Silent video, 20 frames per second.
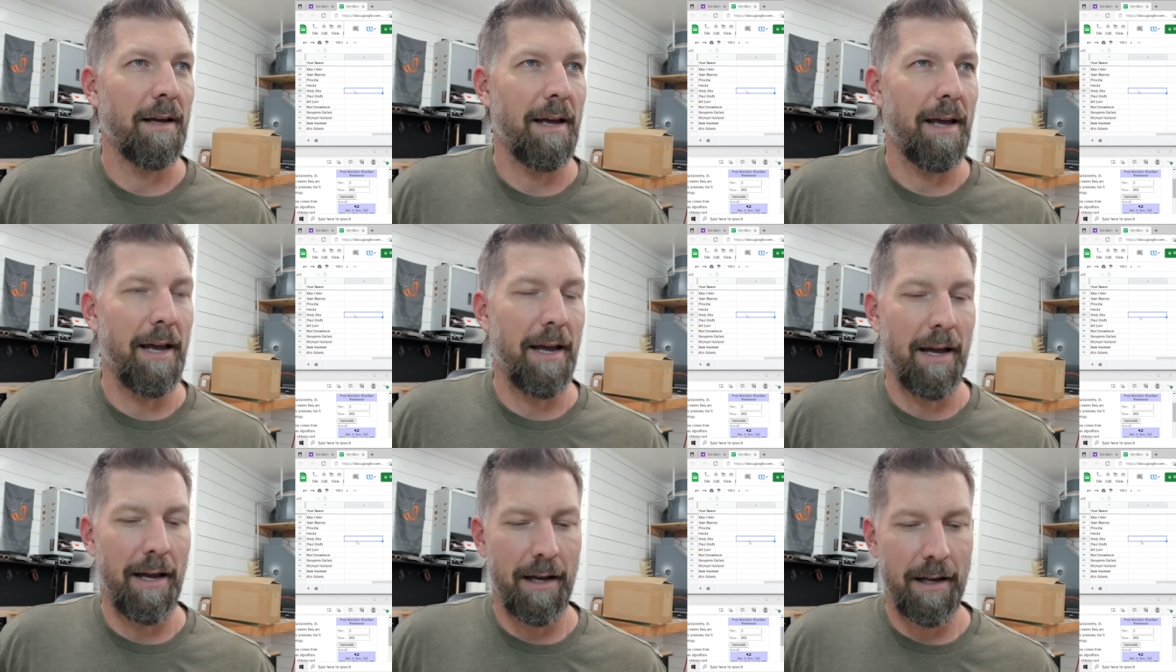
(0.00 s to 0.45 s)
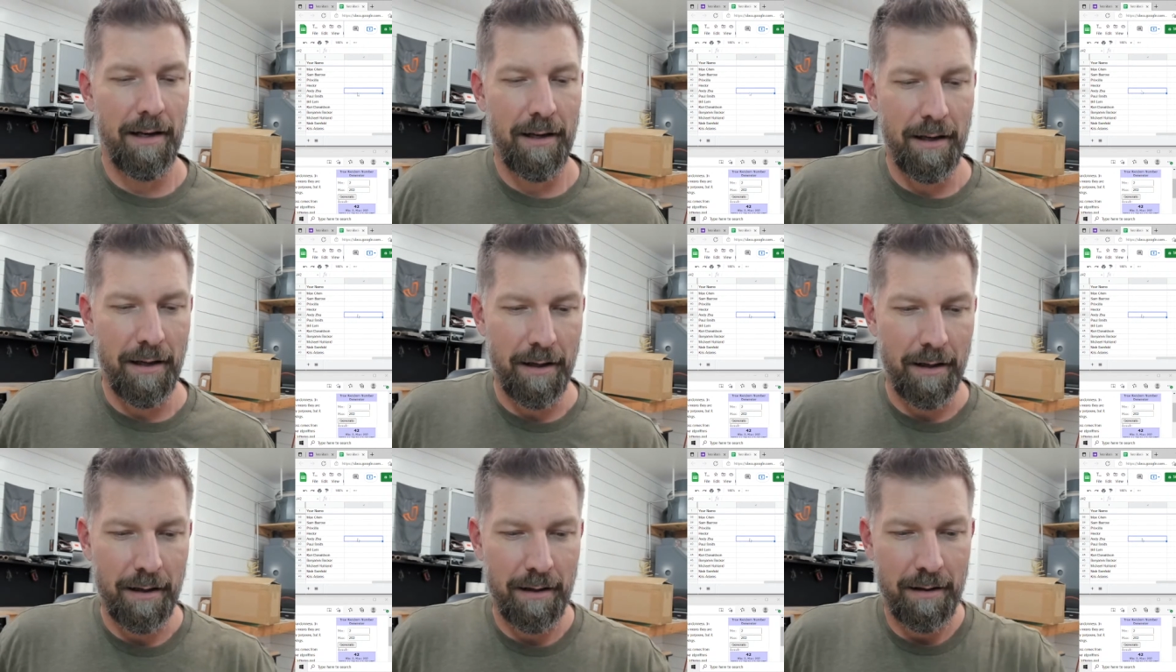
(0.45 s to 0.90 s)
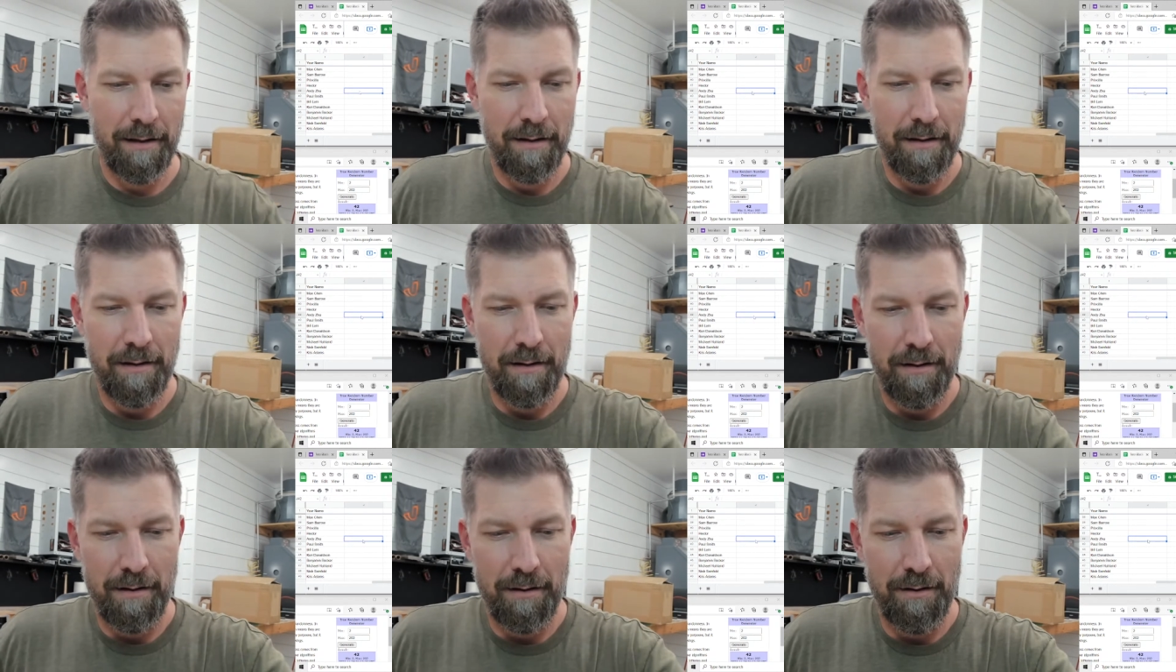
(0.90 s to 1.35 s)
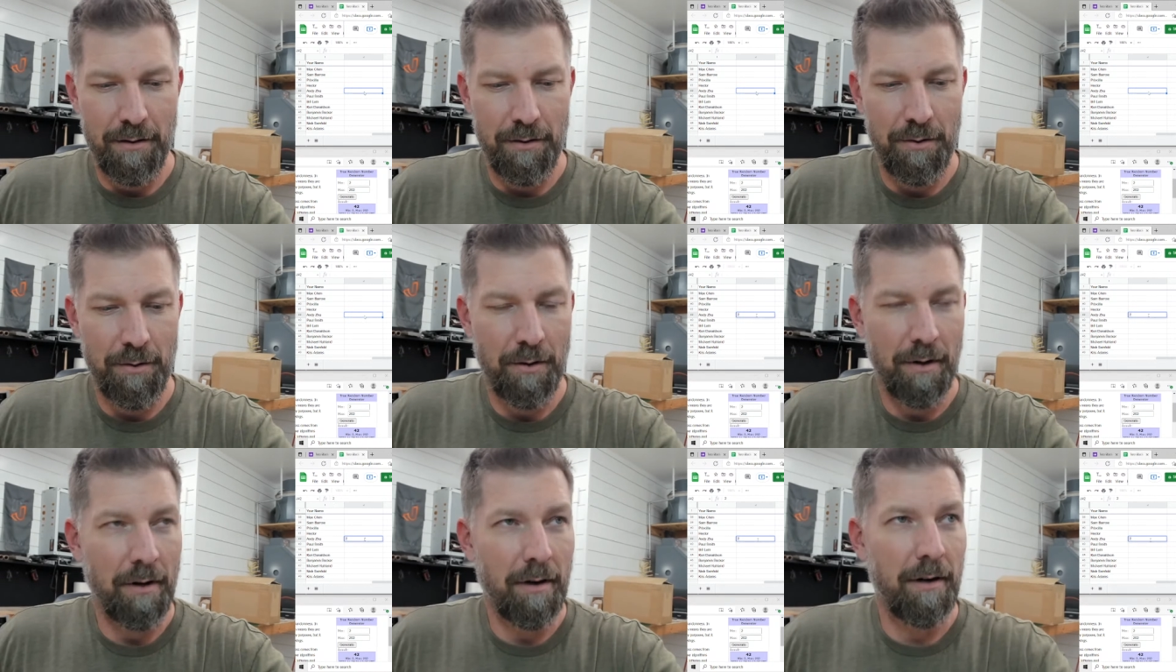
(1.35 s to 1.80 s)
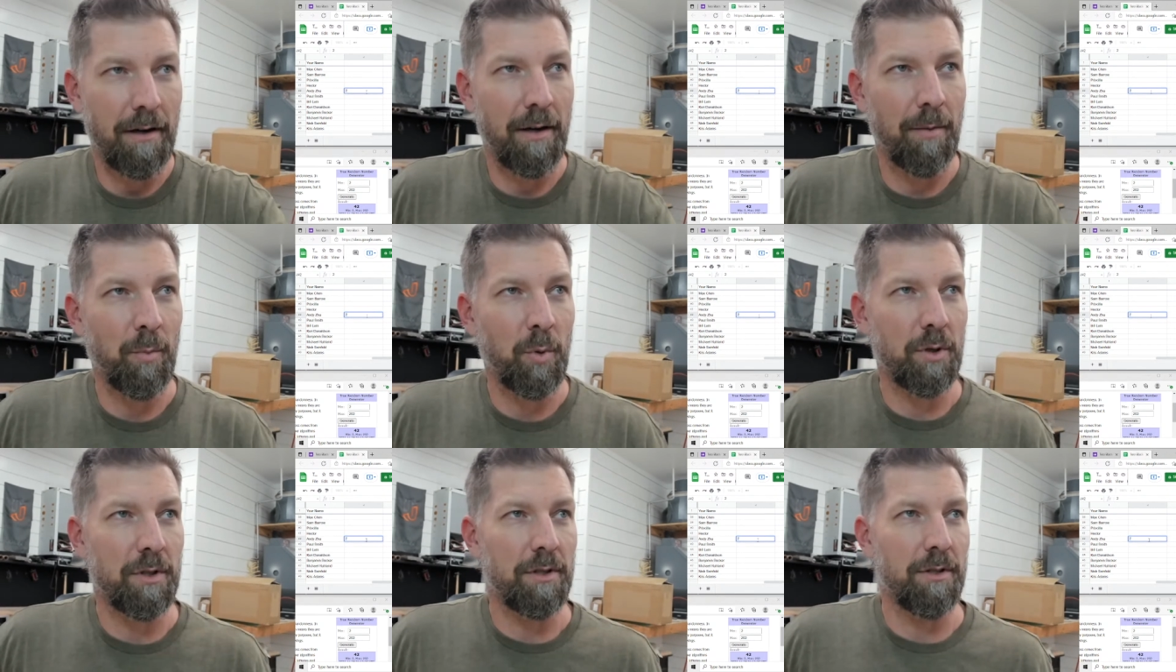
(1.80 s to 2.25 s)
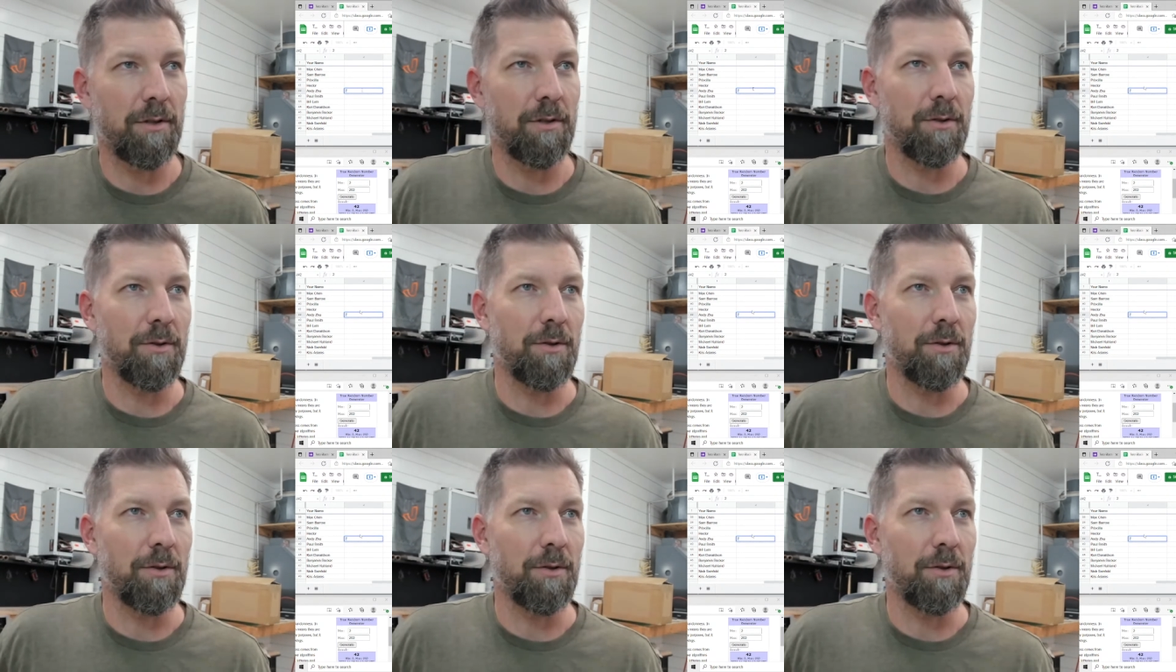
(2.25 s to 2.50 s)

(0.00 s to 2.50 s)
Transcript: Andy, you are number 2.